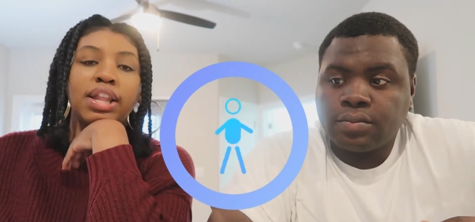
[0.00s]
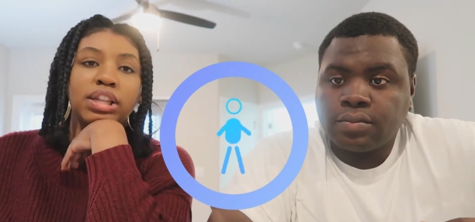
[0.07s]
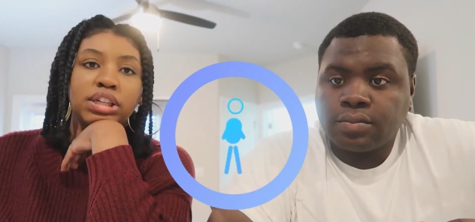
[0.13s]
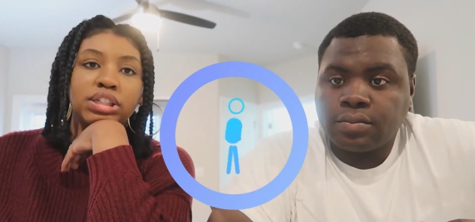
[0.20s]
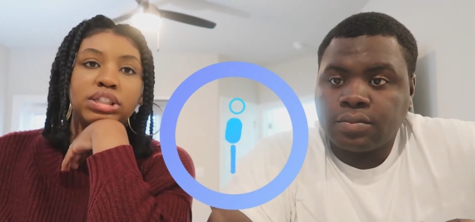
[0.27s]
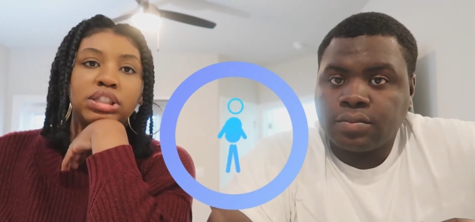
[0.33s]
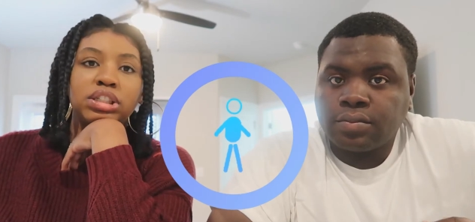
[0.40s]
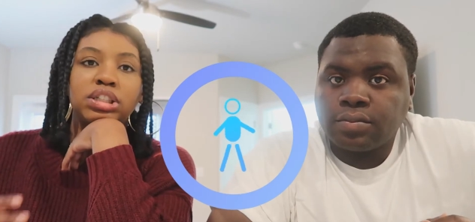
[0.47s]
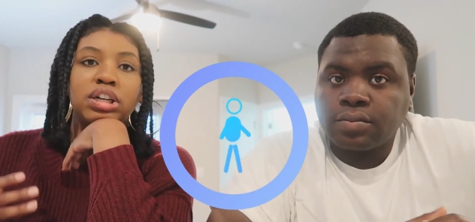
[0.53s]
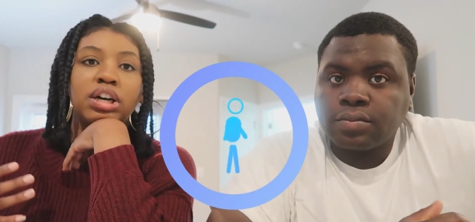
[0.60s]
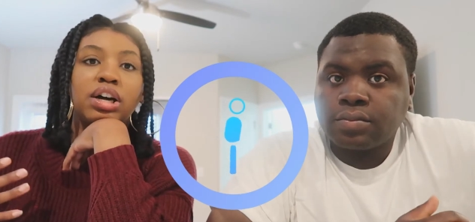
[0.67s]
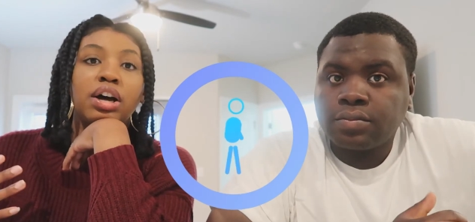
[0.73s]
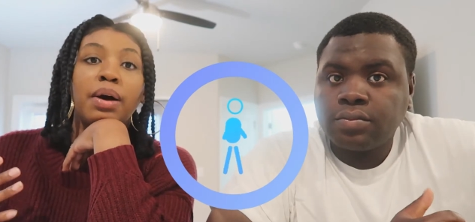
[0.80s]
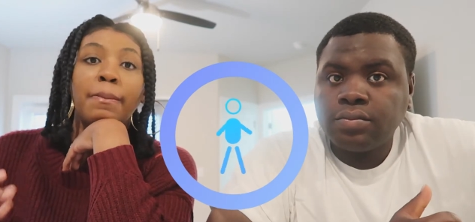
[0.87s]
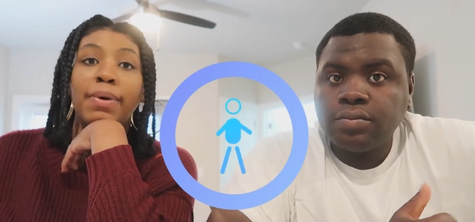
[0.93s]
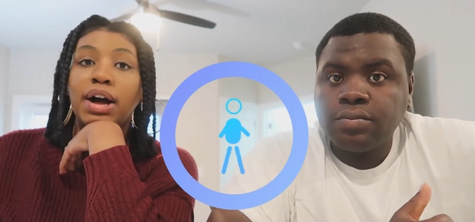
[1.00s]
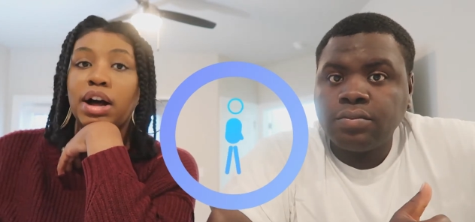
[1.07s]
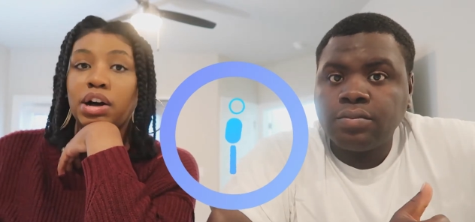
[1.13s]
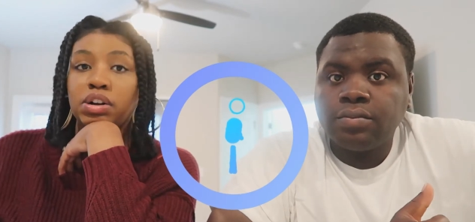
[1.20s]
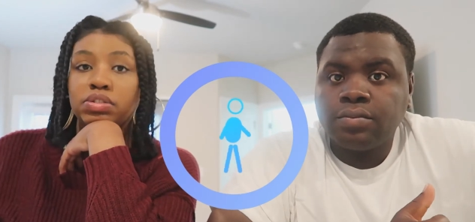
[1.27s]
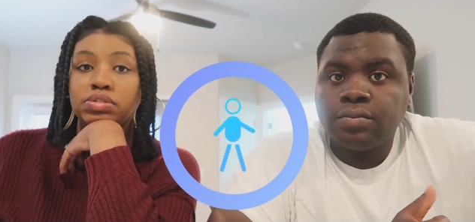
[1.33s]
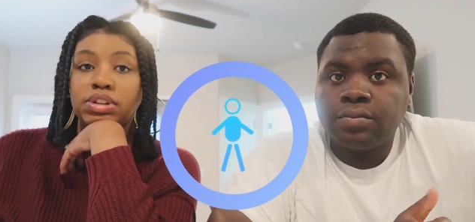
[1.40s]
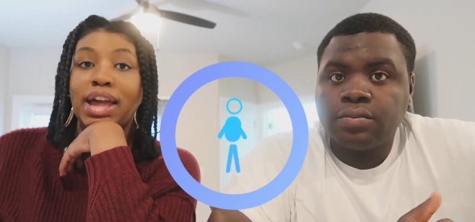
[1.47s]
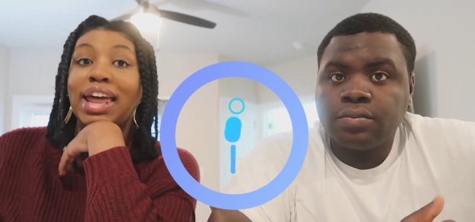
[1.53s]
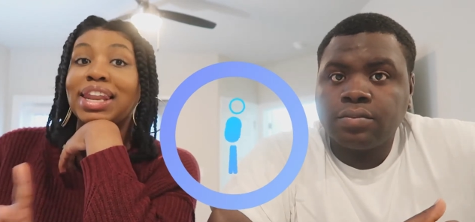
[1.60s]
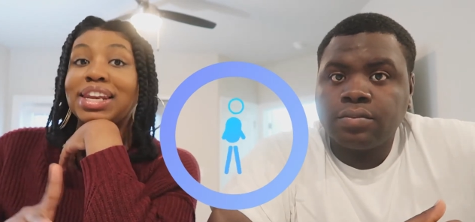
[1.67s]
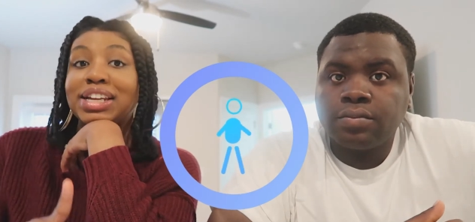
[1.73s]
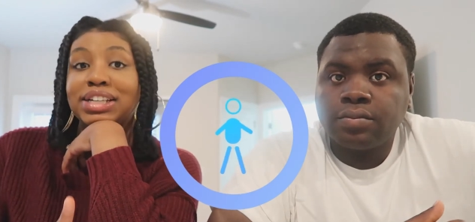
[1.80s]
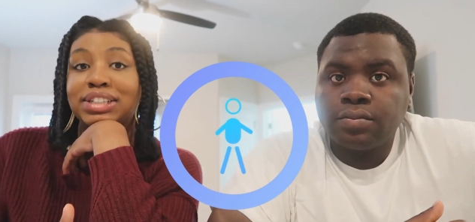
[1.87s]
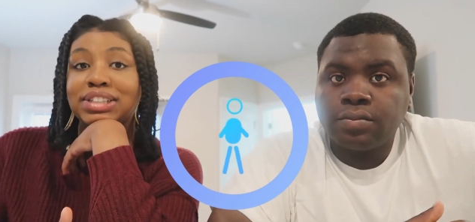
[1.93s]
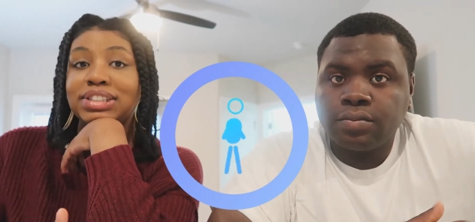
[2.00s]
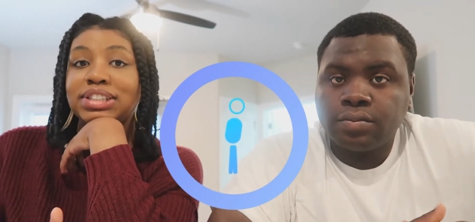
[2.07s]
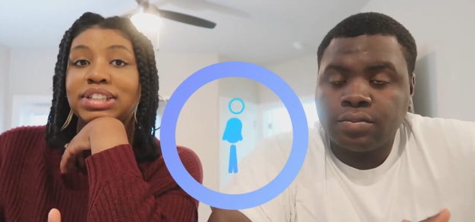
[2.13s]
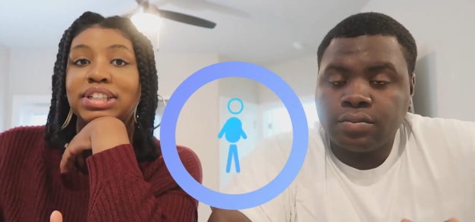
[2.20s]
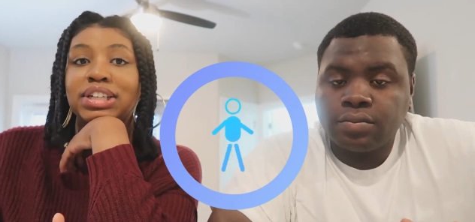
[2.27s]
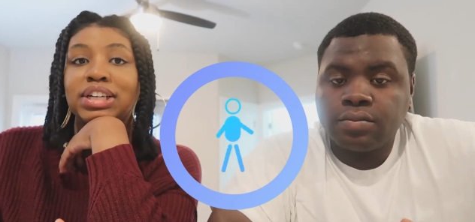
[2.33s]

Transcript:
Speaker 1: at least a mile, at least.